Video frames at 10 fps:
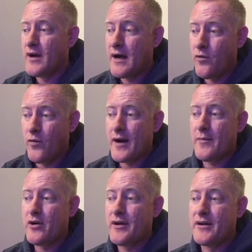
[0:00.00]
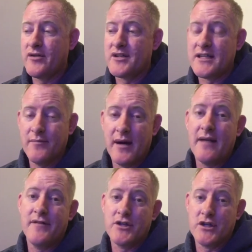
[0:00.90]
what am I going to do to see my
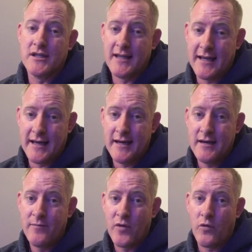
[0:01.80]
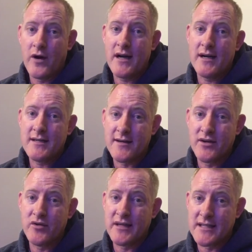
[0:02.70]
vision to the end? What can I start
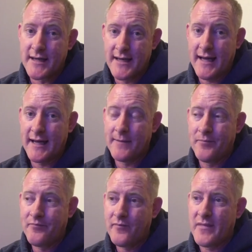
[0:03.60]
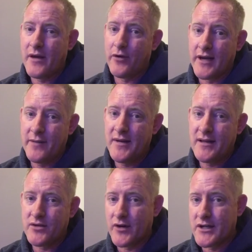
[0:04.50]
doing today that will lead me in the
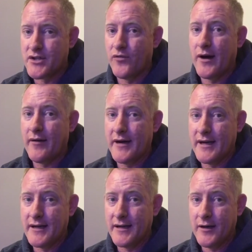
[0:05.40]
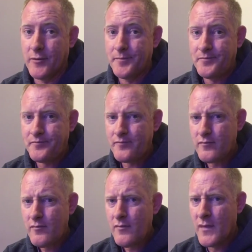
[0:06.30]
direction of where I need to go?
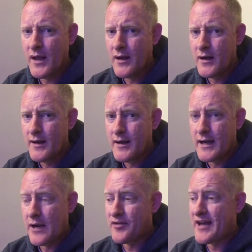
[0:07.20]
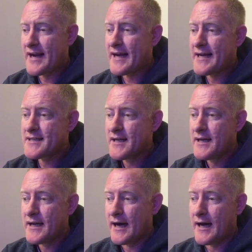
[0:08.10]
Hey, with that, guys,
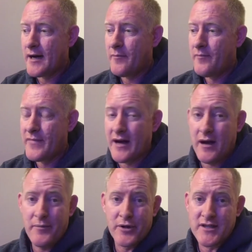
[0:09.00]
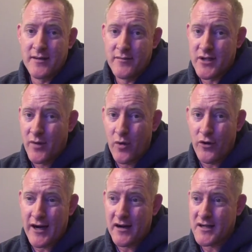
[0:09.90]
I'll put some
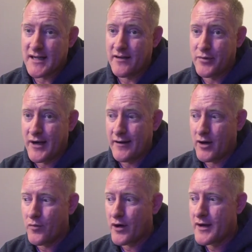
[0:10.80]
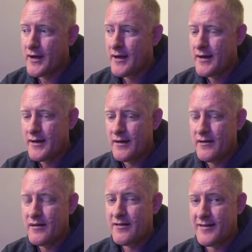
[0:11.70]
homework out because I love putting out homework.
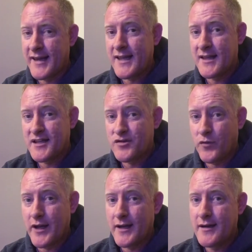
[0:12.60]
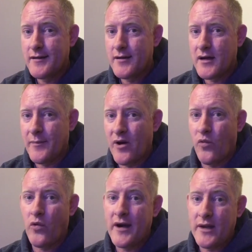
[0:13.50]
Think this week about
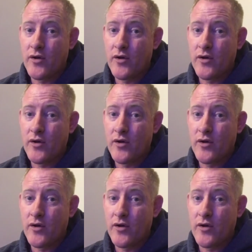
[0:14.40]
what your